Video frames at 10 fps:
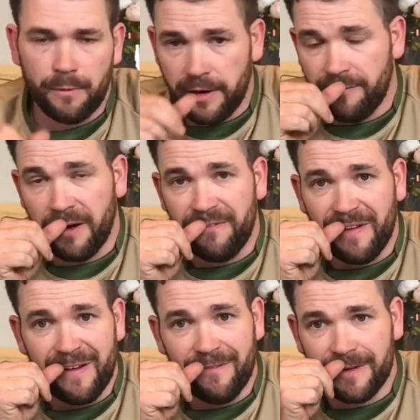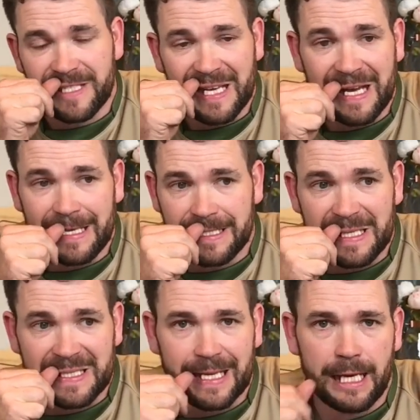One of my favourite sayings
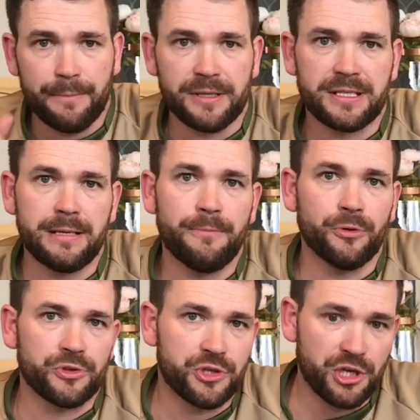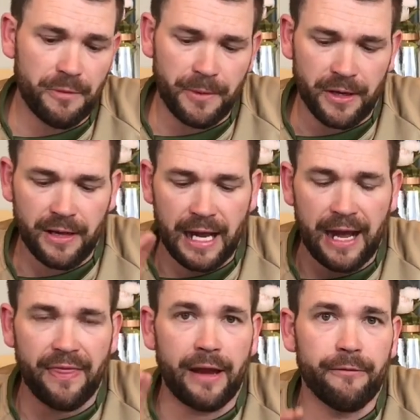is keep it simple, stupid,
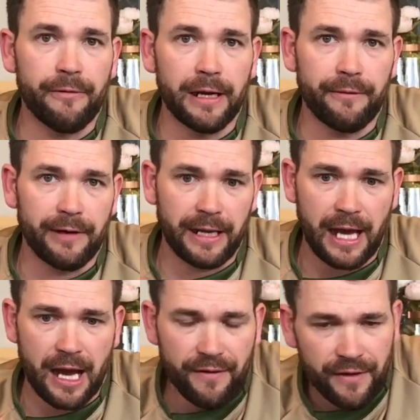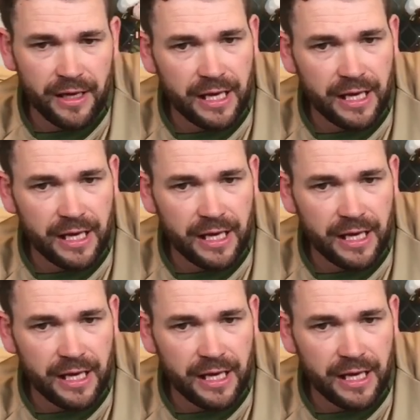and they really, really have.